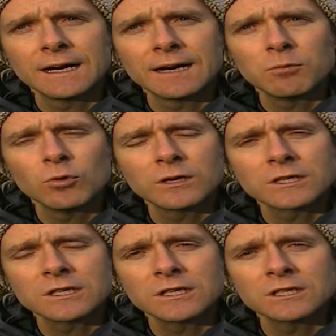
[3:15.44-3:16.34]
am always
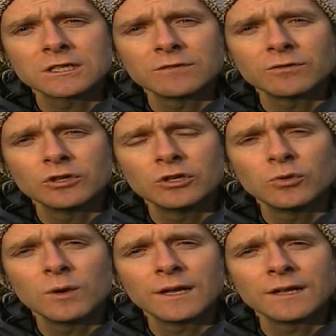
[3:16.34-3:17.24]
searching for new
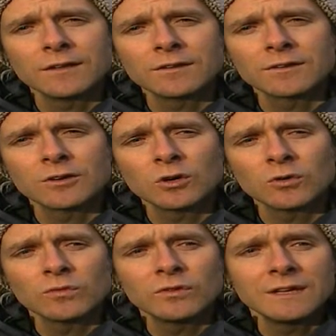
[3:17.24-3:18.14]
ways
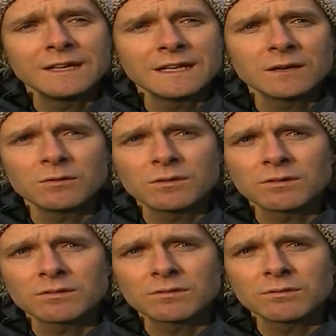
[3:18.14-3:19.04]
of dealing
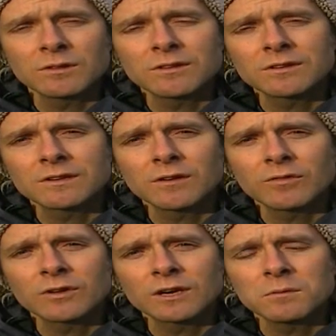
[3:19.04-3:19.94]
with, with the stuff
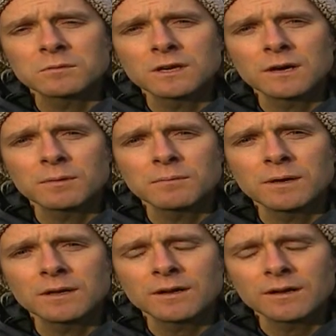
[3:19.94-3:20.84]
that comes up in my
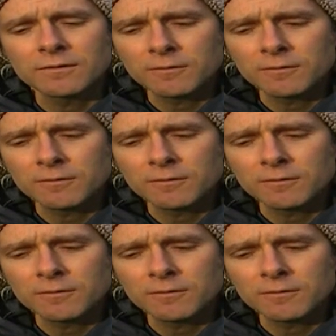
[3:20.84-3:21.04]
life.